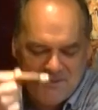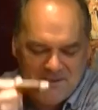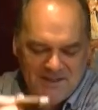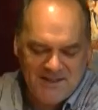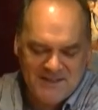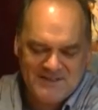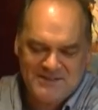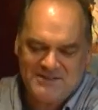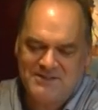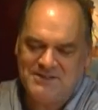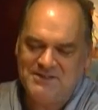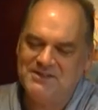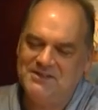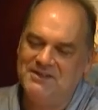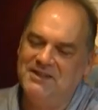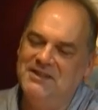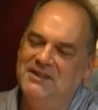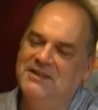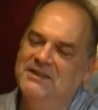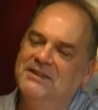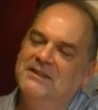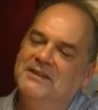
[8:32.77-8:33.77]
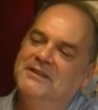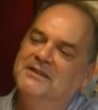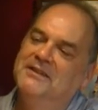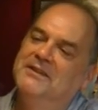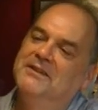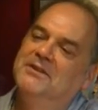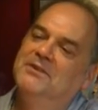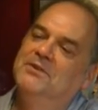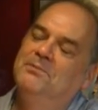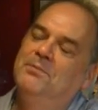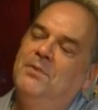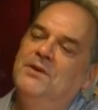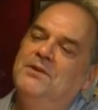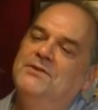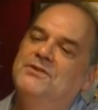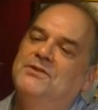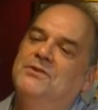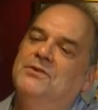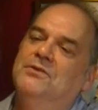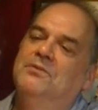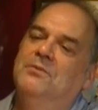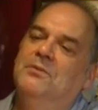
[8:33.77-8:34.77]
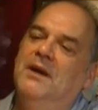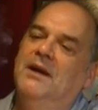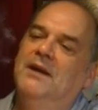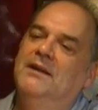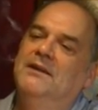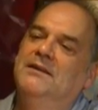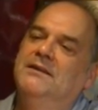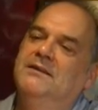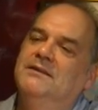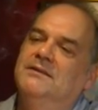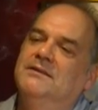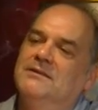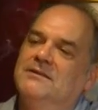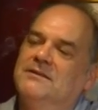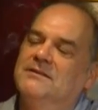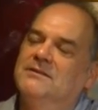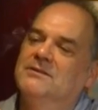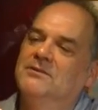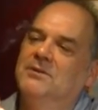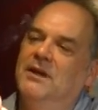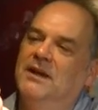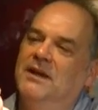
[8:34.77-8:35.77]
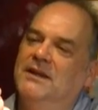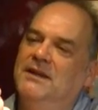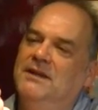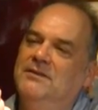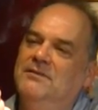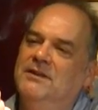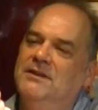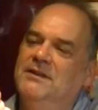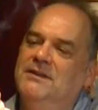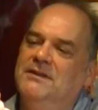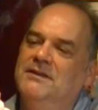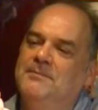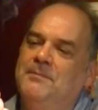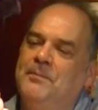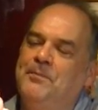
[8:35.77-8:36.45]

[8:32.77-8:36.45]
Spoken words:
Let's just see. The burn's going well, quite uneven.